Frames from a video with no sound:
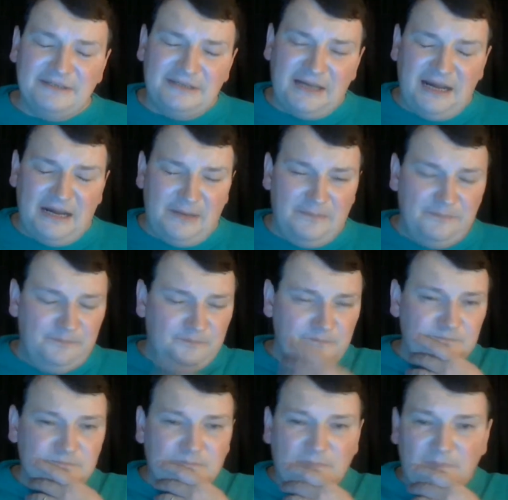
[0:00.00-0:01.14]
Um,
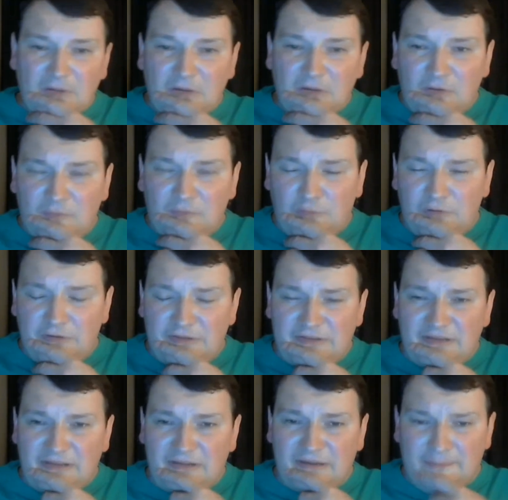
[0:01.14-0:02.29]
of course,
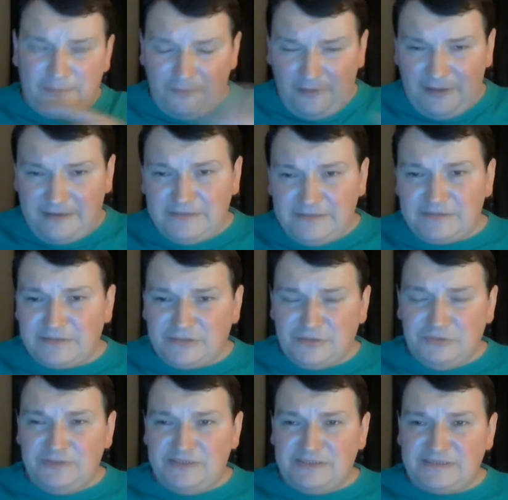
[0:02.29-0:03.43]
a couple of ideas
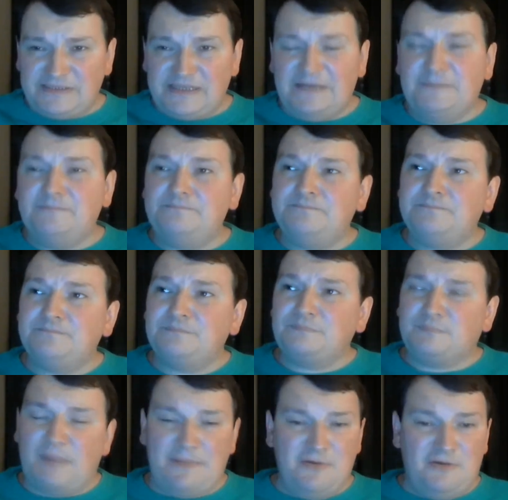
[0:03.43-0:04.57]
too is
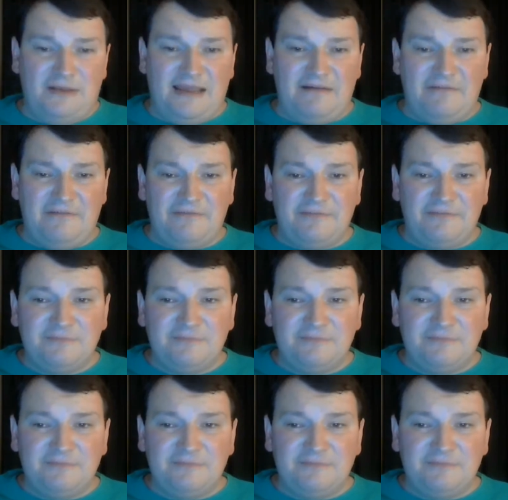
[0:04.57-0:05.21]
maybe you could have